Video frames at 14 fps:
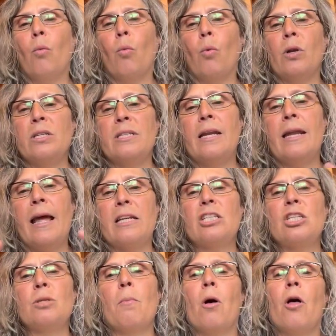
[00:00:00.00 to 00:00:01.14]
What is the next
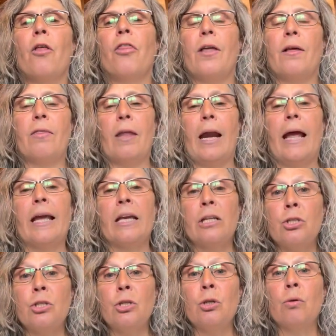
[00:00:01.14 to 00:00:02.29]
small thing that I can
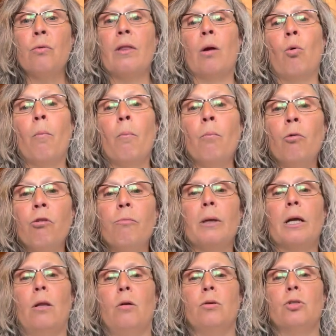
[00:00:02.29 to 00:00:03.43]
do that will move me
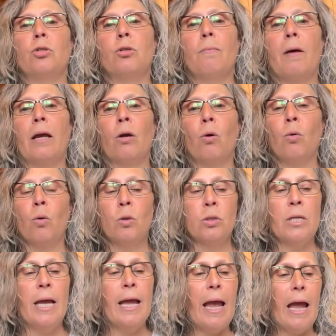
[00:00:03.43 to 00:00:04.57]
closer to my
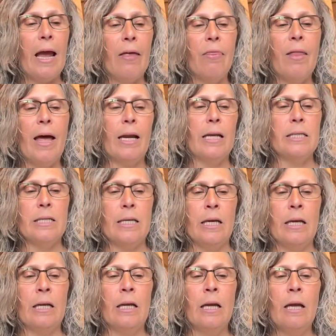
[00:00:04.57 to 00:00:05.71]
goals? And that is
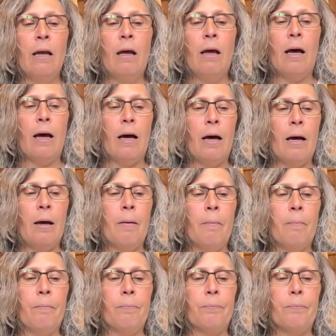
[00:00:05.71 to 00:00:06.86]
it. Number